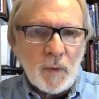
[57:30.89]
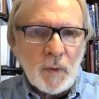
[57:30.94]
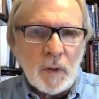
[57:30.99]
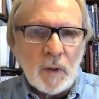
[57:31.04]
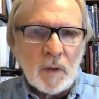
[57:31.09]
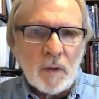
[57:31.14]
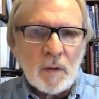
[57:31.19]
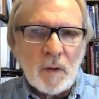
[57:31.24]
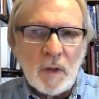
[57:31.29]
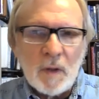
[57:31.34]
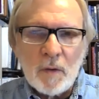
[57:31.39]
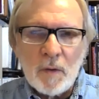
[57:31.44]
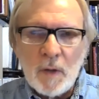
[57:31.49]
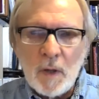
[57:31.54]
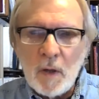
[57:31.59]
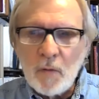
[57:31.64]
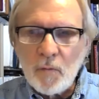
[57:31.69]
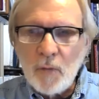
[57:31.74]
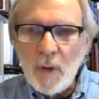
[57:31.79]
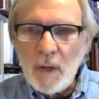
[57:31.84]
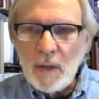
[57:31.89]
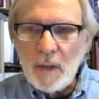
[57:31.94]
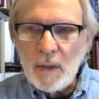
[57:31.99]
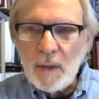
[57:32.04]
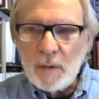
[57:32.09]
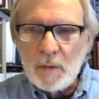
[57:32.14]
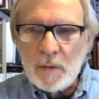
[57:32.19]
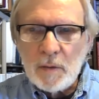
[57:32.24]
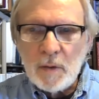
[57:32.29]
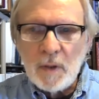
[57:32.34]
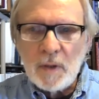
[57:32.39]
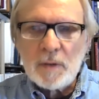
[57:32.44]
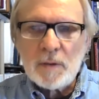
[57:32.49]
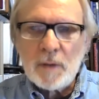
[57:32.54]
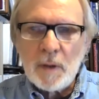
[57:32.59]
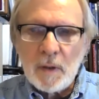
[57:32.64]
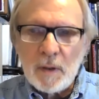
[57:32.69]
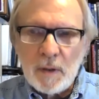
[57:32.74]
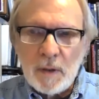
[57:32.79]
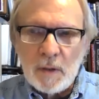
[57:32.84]
In, in their writings, they
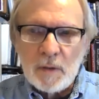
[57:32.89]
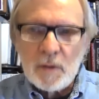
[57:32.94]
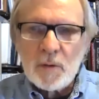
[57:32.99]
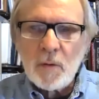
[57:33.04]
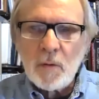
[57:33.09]
say, yes,